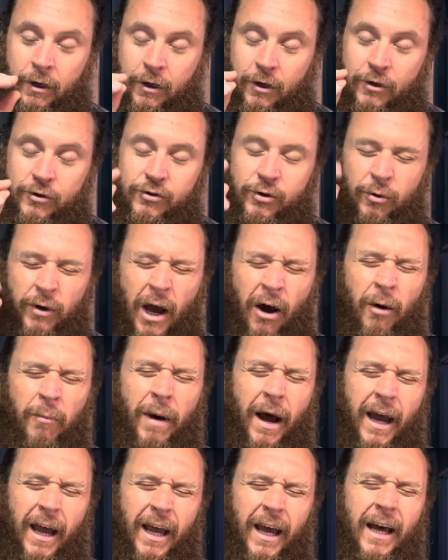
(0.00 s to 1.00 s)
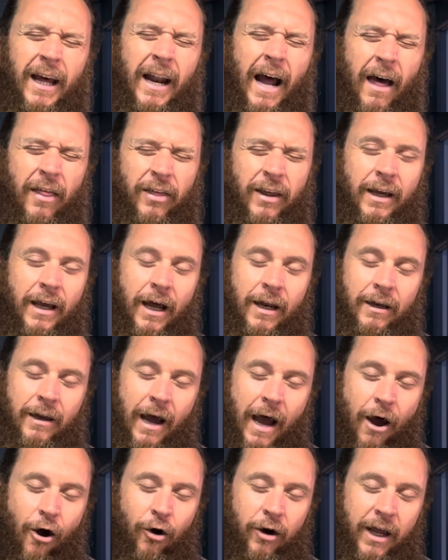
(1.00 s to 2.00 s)
So now in my head, I think I
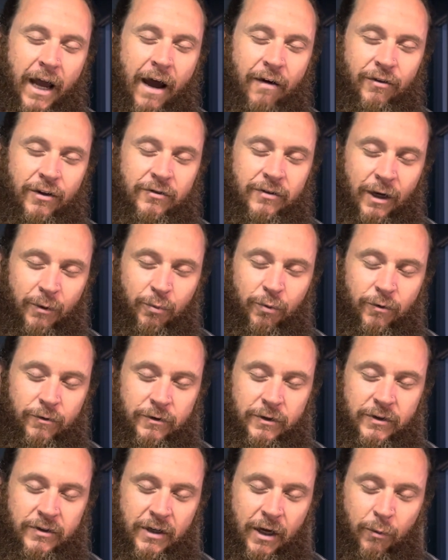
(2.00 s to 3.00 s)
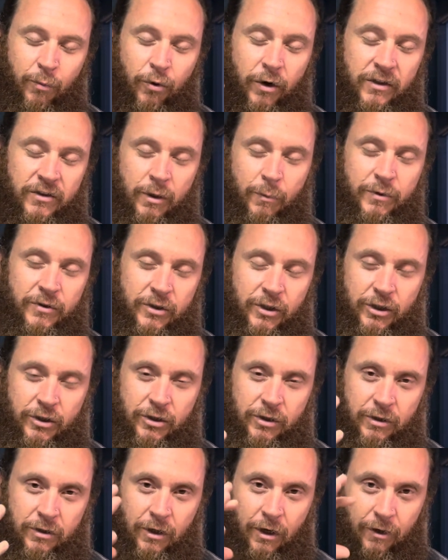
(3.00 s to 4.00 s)
already have this
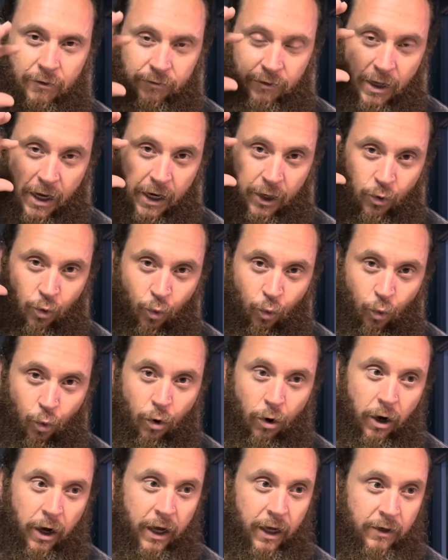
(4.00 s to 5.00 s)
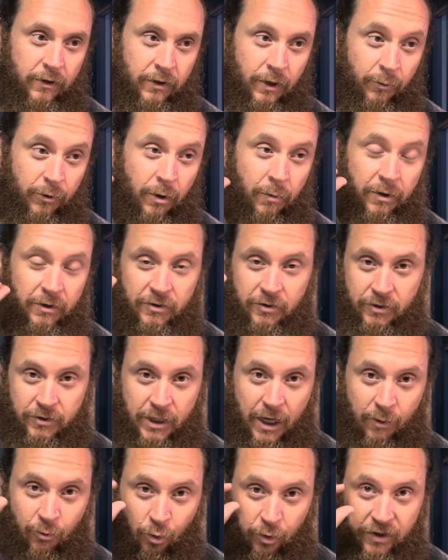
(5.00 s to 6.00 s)
presupposition of like what I'm coming to the
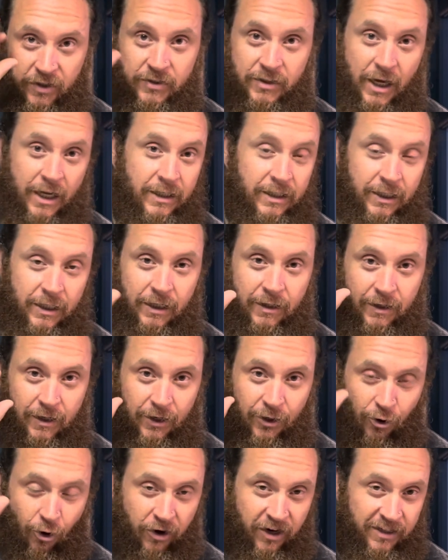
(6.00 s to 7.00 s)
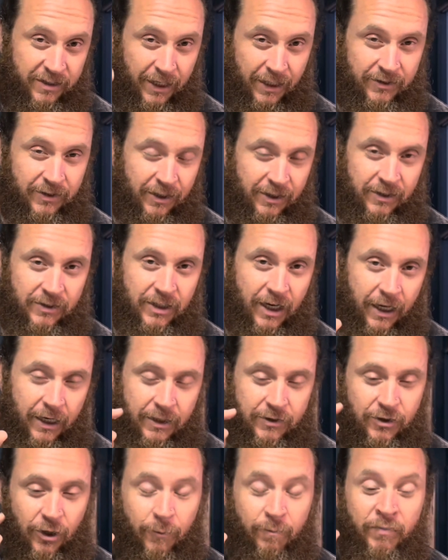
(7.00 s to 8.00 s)
table with, this idea that it already tastes like this candy.
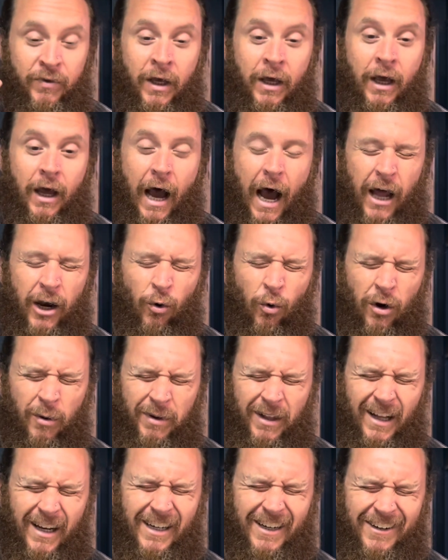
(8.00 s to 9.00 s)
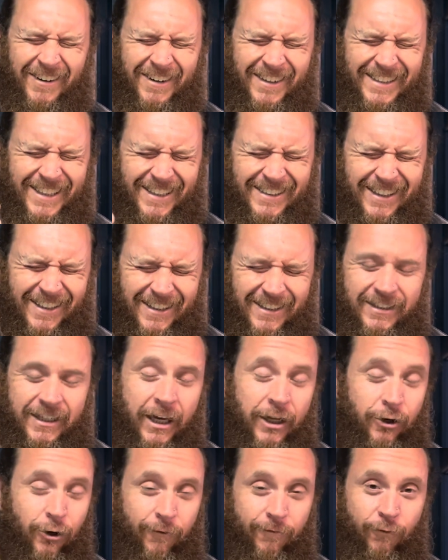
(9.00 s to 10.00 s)
So I don't want to be like, oh, it tastes like this
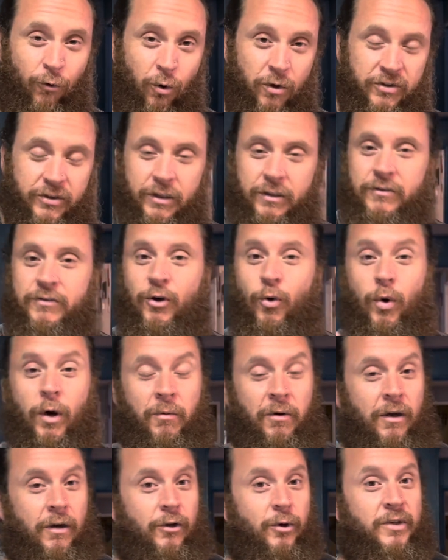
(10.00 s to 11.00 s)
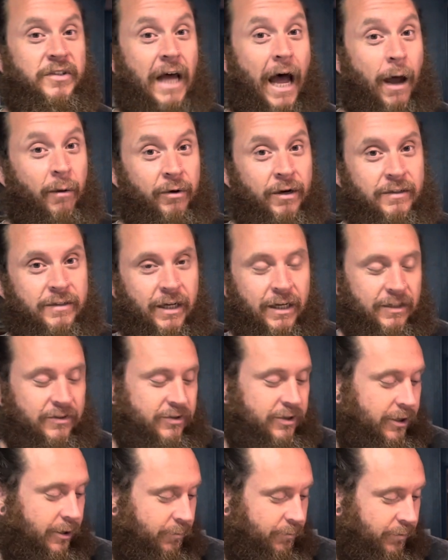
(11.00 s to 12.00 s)
candy, or force it. So what I'm going to do is I'm going to take a
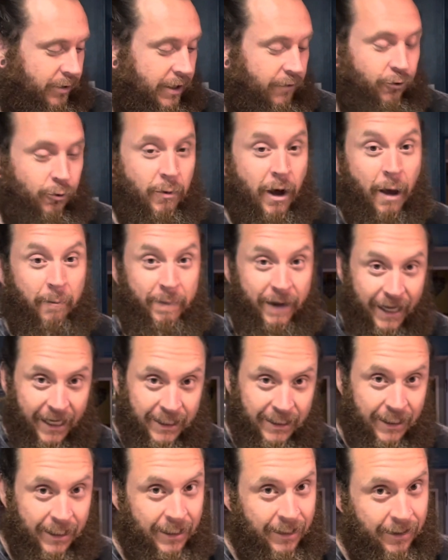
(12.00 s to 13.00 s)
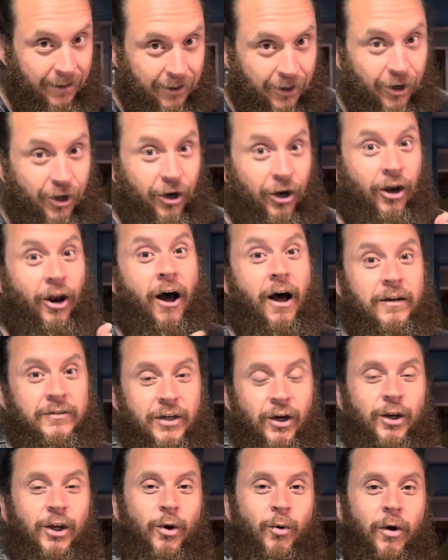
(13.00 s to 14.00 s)
sip, give you my opinion, not
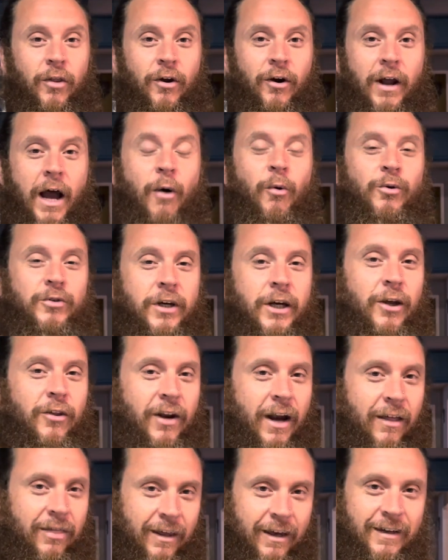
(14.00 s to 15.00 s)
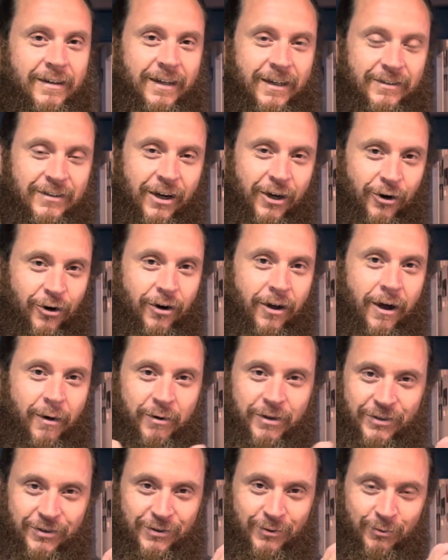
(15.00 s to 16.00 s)
tell you whether, I will tell you that I think it tastes like it or not,
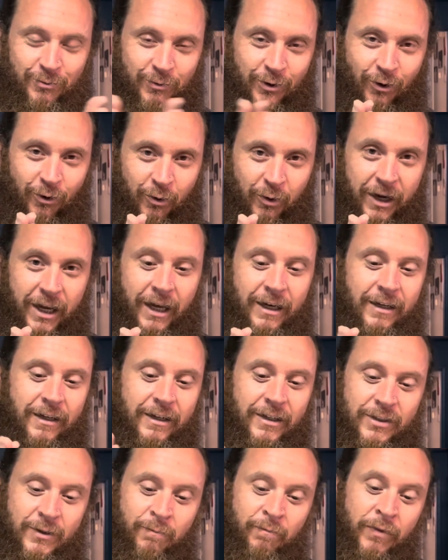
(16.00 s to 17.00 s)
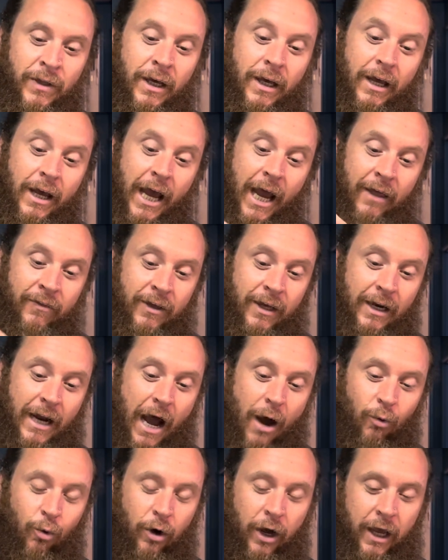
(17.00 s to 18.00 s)
because we don't know what candy it is. And then
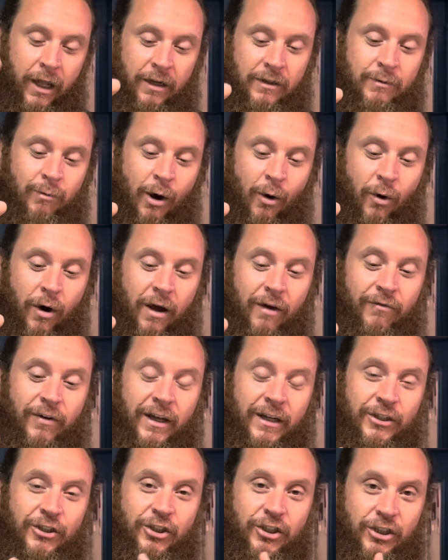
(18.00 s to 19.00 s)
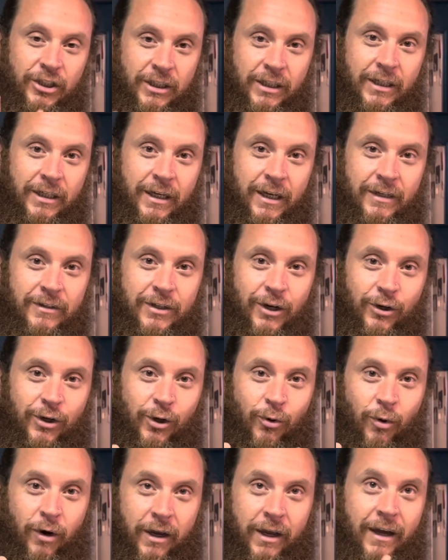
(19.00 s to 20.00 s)
I will hand it to my wife and she can tell
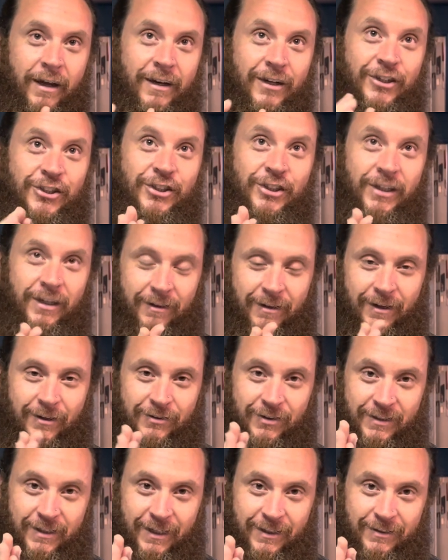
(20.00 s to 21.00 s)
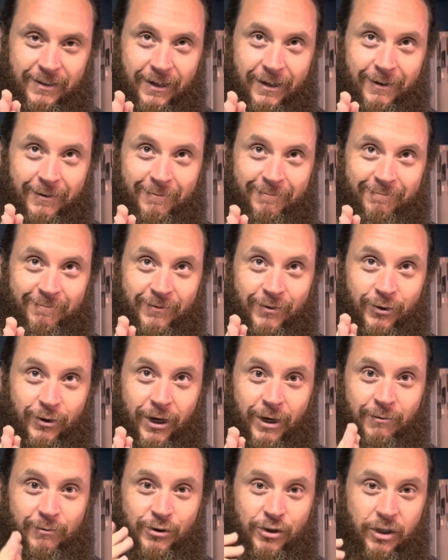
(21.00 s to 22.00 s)
you what candy she thinks it tastes like.
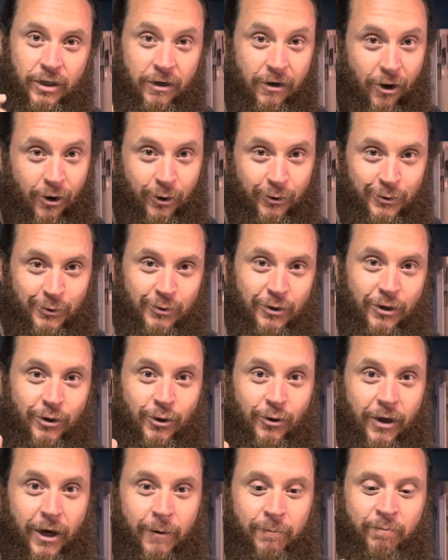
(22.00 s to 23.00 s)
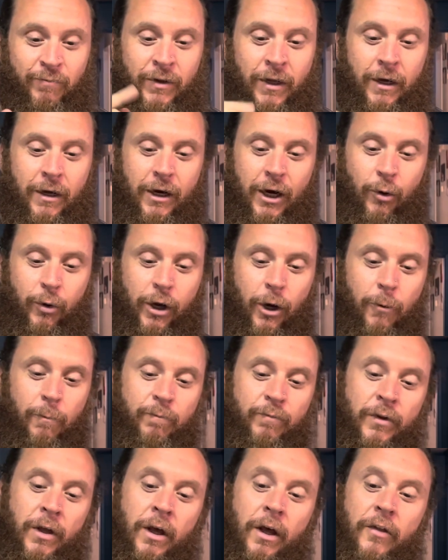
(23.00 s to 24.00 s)
Okay, she did not know she was going to do that. Here we go.
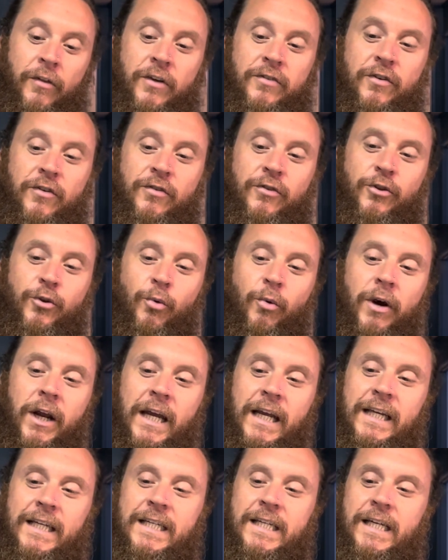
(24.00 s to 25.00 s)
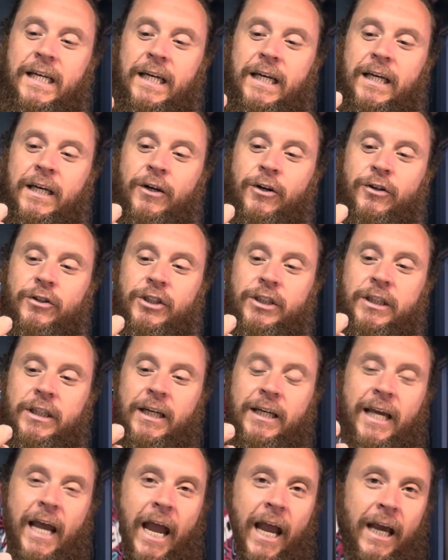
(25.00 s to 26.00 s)
This is 3D Energy
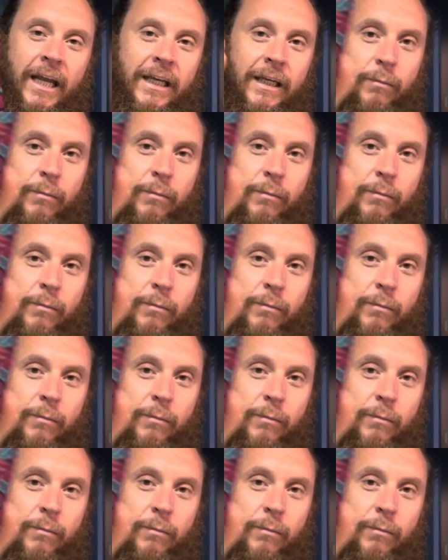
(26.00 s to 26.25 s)
Candy